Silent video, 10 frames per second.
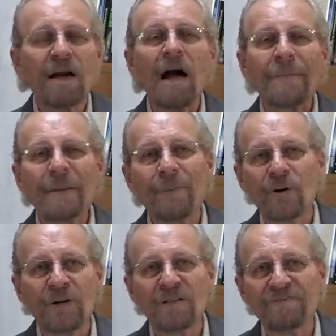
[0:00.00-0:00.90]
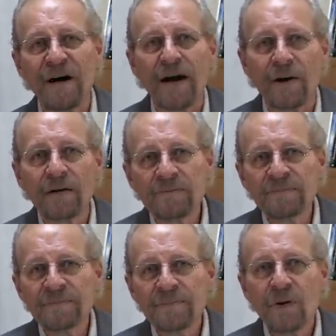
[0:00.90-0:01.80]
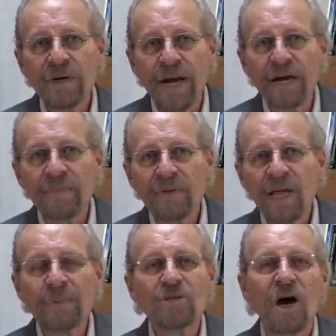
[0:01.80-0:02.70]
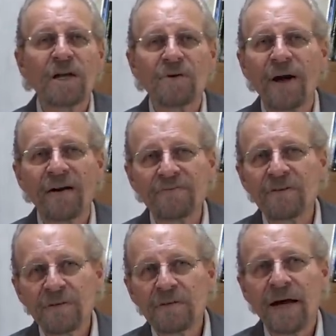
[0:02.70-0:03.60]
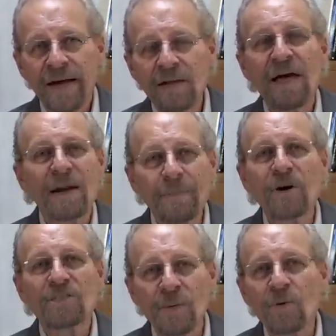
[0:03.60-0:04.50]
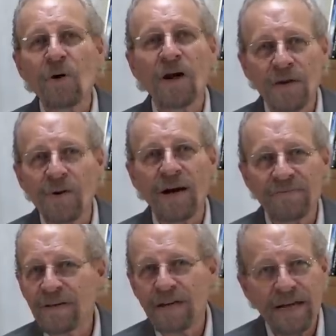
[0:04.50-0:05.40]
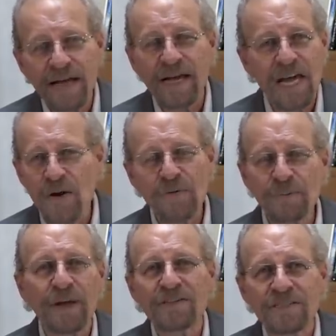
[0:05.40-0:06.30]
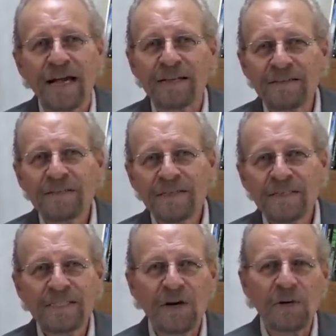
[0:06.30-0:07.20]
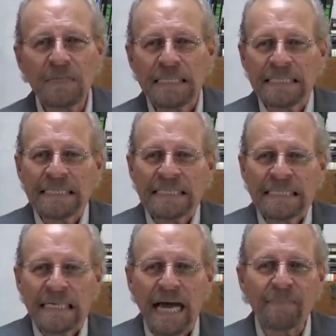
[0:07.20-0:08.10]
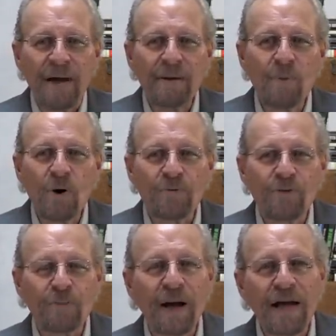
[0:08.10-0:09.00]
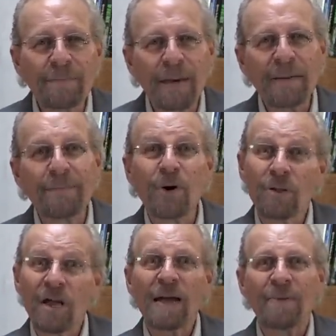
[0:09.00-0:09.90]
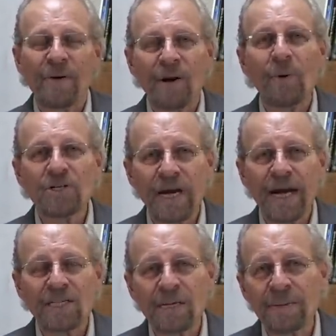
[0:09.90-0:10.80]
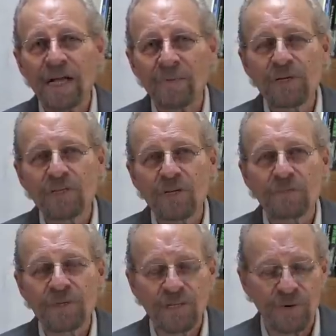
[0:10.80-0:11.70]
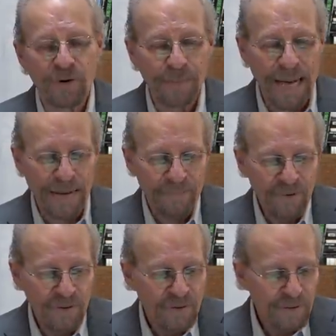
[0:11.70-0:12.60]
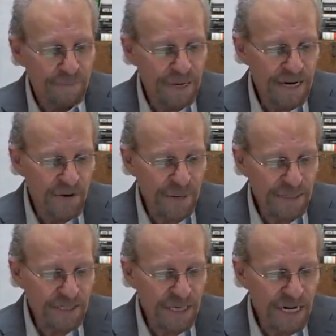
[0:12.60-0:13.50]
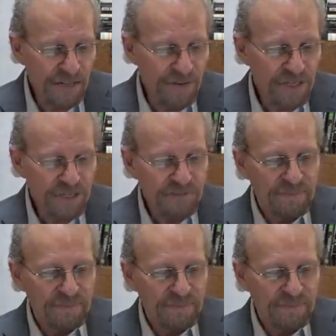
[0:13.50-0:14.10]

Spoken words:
copy burned in the fire. Okay, it was autographed. I had a lot of books that were autographed, and I can't replace that. So I mourn for my burnt library. I wish I had some of that research material back. But anyway, let's get into this.